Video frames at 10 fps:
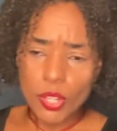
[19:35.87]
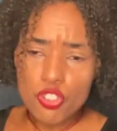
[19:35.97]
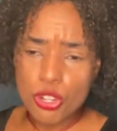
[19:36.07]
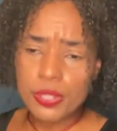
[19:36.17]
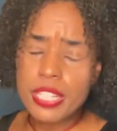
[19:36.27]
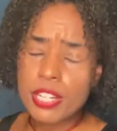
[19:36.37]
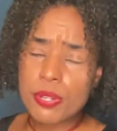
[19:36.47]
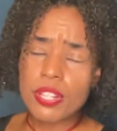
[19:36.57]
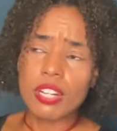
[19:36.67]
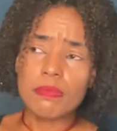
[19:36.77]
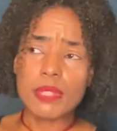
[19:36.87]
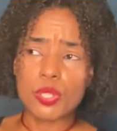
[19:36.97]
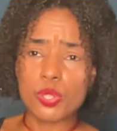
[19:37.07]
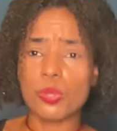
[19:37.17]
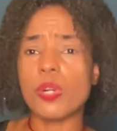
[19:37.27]
during the years of
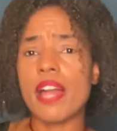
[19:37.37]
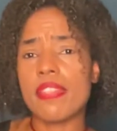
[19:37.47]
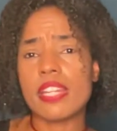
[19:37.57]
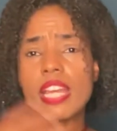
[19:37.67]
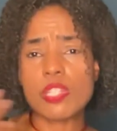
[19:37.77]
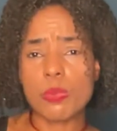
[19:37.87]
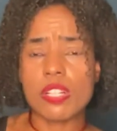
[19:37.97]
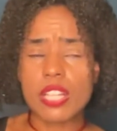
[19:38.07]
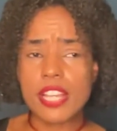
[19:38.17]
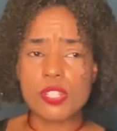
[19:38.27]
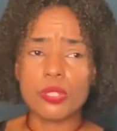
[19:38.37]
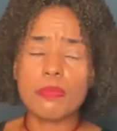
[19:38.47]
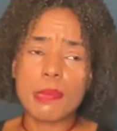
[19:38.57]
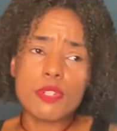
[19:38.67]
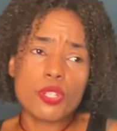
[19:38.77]
middle school and then as well as high school.
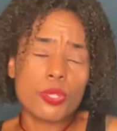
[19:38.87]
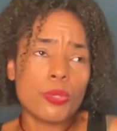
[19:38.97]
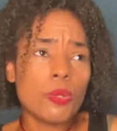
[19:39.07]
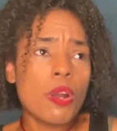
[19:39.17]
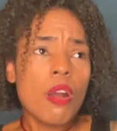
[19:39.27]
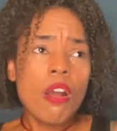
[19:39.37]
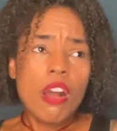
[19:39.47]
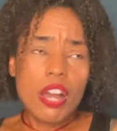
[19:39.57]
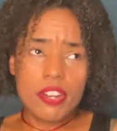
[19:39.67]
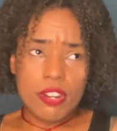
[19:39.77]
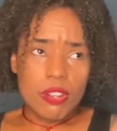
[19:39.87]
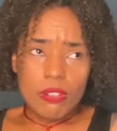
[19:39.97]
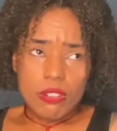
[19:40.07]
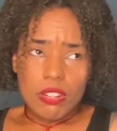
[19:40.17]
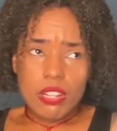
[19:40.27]
Maybe do, I don't
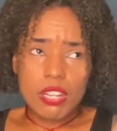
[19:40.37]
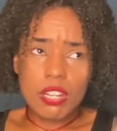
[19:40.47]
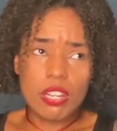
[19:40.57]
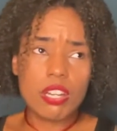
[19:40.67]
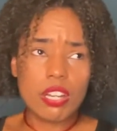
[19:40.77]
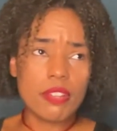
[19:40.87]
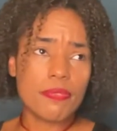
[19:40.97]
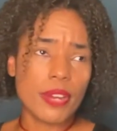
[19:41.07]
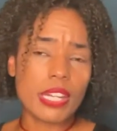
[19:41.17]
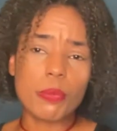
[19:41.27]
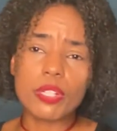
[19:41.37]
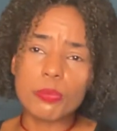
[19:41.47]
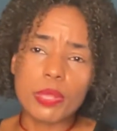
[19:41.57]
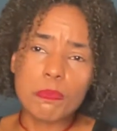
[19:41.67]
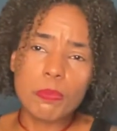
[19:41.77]
know. and for
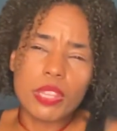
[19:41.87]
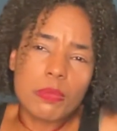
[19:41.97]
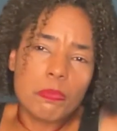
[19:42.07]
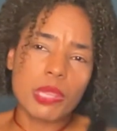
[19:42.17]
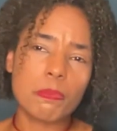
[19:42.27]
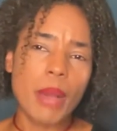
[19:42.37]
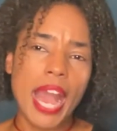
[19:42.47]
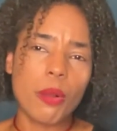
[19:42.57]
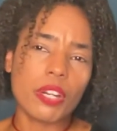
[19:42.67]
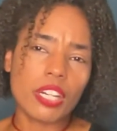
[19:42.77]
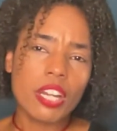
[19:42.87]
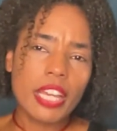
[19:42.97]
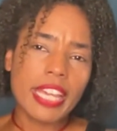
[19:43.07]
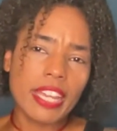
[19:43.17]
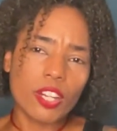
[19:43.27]
anyone with with with power,
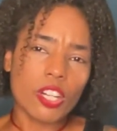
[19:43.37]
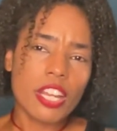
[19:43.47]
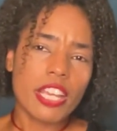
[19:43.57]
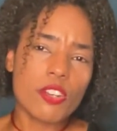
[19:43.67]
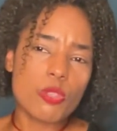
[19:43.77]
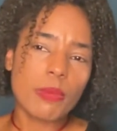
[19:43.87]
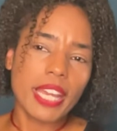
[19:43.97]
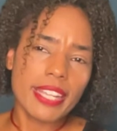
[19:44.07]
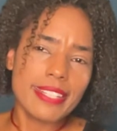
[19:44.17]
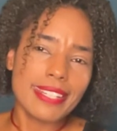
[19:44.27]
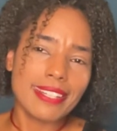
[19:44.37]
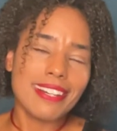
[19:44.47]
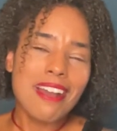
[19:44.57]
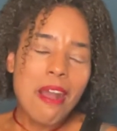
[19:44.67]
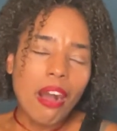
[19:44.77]
here here's my
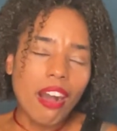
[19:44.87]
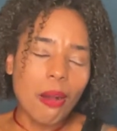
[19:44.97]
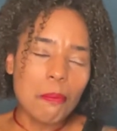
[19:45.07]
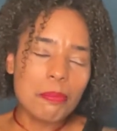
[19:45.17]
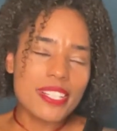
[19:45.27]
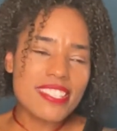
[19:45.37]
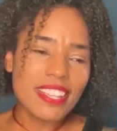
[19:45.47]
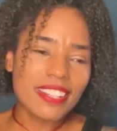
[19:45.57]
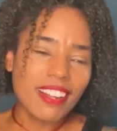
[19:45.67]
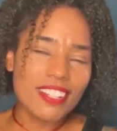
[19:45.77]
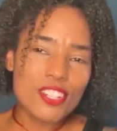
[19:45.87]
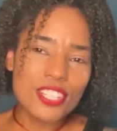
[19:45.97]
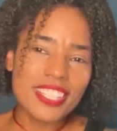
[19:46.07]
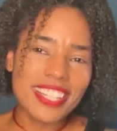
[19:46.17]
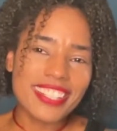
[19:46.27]
idea. Um put
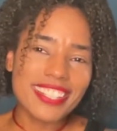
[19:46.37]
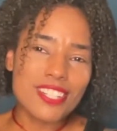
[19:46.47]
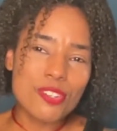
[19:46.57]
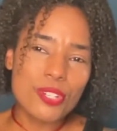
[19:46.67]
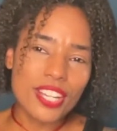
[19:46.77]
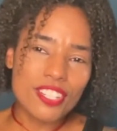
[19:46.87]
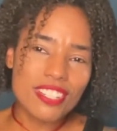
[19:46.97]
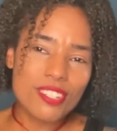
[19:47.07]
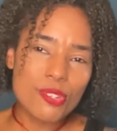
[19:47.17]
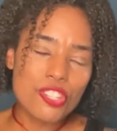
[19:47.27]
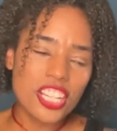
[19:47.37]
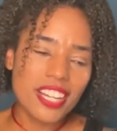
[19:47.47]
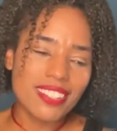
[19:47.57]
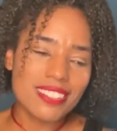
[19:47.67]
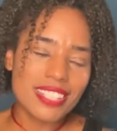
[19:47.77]
psychology, like the introduction to
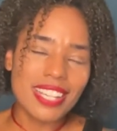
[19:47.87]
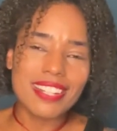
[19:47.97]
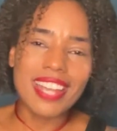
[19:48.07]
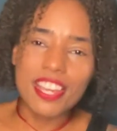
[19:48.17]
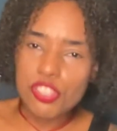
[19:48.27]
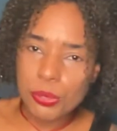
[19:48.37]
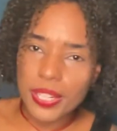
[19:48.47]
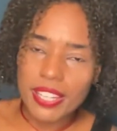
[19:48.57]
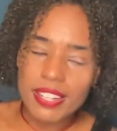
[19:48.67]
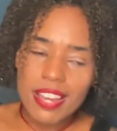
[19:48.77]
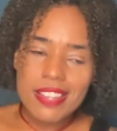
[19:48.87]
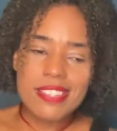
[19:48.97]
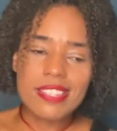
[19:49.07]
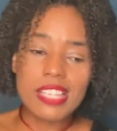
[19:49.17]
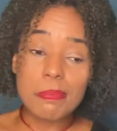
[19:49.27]
psychology, in eighth grade.
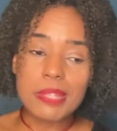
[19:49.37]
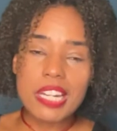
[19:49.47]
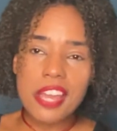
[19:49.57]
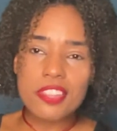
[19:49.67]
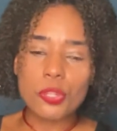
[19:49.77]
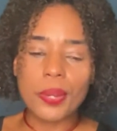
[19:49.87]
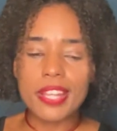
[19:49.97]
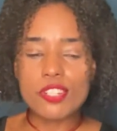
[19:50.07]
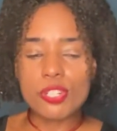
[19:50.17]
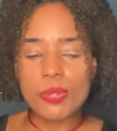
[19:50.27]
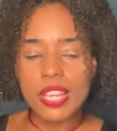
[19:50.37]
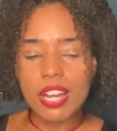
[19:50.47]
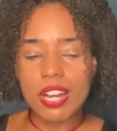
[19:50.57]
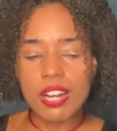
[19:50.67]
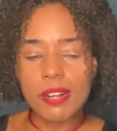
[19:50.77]
Skip the ninth grade, do
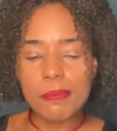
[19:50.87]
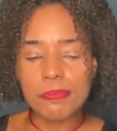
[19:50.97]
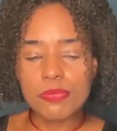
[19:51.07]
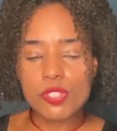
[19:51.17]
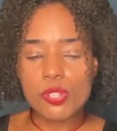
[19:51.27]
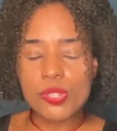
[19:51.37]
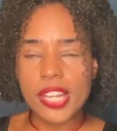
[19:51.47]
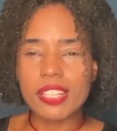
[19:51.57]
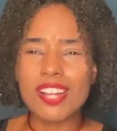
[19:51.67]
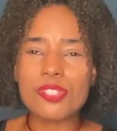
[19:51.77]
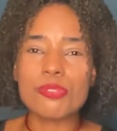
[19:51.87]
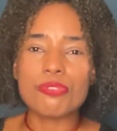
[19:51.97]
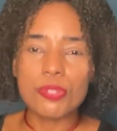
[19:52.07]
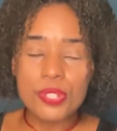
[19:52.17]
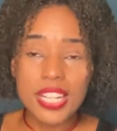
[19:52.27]
um do psychological
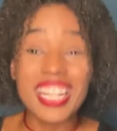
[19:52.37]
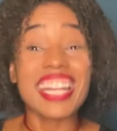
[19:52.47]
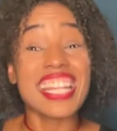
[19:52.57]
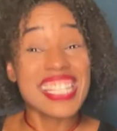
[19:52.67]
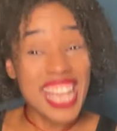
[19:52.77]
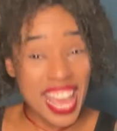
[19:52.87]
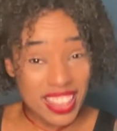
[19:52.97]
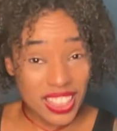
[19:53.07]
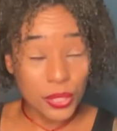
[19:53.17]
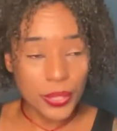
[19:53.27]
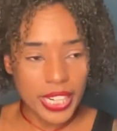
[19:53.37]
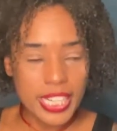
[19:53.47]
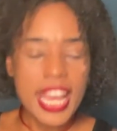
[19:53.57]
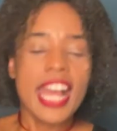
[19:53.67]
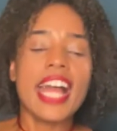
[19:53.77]
first aid in the tenth
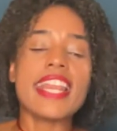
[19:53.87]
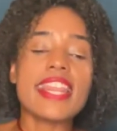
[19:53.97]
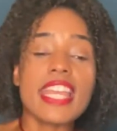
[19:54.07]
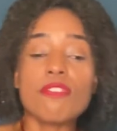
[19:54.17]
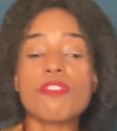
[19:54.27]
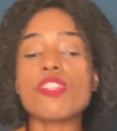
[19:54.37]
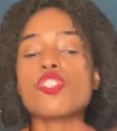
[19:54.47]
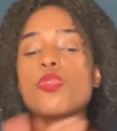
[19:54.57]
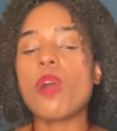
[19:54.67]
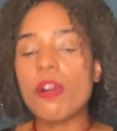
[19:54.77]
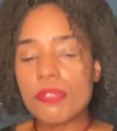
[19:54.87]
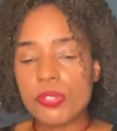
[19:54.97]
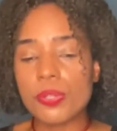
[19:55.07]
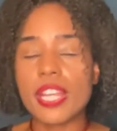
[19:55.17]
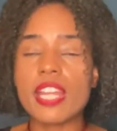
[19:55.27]
grade, and then for the
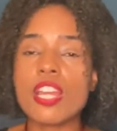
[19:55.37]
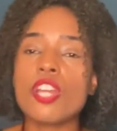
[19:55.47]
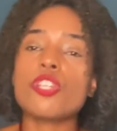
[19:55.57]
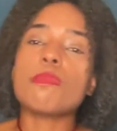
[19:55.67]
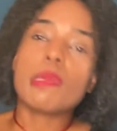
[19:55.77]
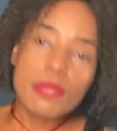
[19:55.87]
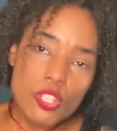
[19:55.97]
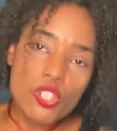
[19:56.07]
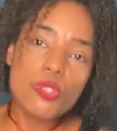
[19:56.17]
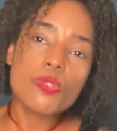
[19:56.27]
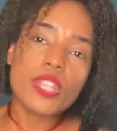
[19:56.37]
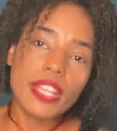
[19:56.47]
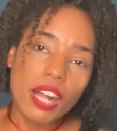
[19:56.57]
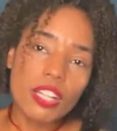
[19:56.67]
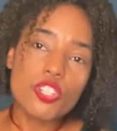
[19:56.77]
twelfth grade you maybe just do
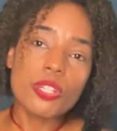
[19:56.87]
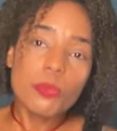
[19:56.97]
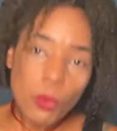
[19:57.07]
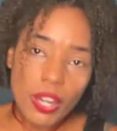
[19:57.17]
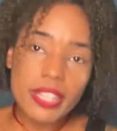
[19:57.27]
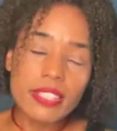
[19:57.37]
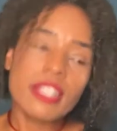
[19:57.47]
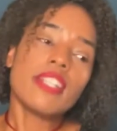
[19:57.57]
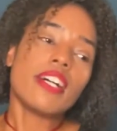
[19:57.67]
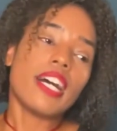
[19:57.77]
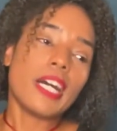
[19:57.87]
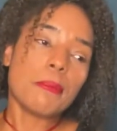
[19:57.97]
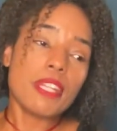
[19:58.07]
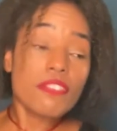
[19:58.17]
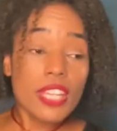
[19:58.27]
psychology one.
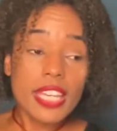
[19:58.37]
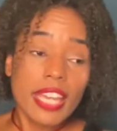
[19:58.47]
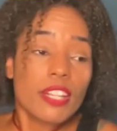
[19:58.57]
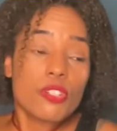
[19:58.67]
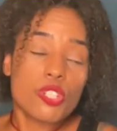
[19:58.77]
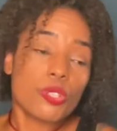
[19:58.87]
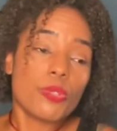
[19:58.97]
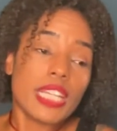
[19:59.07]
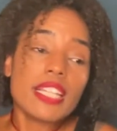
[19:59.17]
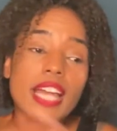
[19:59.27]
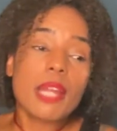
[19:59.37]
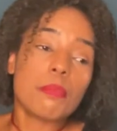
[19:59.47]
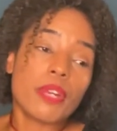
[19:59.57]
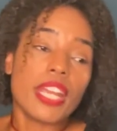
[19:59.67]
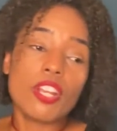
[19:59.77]
Um and if they care to
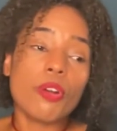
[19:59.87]
elaborate and